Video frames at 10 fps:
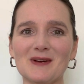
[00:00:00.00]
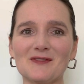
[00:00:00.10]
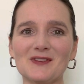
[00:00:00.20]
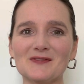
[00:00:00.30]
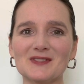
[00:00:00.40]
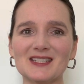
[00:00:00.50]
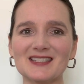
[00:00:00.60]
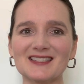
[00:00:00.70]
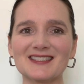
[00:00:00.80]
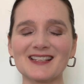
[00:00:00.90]
my
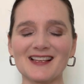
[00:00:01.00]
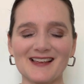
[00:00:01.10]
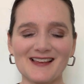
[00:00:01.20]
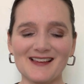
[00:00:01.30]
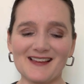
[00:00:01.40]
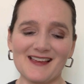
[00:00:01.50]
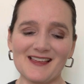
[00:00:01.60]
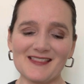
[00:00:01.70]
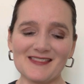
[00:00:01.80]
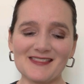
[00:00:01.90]
50s.
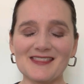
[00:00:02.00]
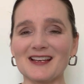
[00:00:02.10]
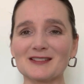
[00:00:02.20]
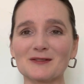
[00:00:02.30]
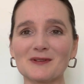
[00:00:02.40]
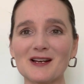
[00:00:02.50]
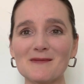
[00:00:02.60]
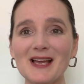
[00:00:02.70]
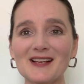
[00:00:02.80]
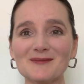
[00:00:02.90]
And that's where
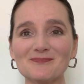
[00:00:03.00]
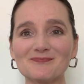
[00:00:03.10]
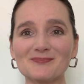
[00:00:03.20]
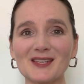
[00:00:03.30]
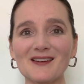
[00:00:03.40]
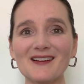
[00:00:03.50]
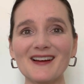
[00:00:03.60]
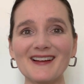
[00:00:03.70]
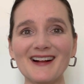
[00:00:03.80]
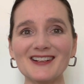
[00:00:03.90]
I'm at. All
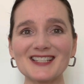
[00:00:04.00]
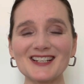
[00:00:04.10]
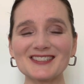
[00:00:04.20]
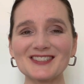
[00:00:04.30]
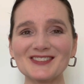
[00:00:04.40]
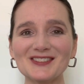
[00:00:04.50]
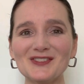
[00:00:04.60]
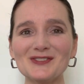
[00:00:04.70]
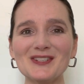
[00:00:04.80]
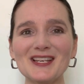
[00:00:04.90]
right, I'll talk to you in a
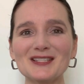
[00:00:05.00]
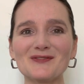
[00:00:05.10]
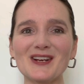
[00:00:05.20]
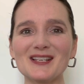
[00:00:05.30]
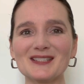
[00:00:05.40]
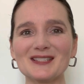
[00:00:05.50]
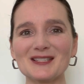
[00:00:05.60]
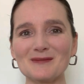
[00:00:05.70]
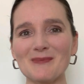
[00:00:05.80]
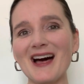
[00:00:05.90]
few days,
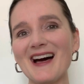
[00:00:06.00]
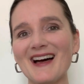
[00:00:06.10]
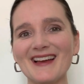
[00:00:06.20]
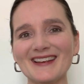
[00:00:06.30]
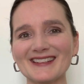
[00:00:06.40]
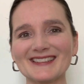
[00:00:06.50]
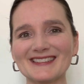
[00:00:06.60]
friends. Bye.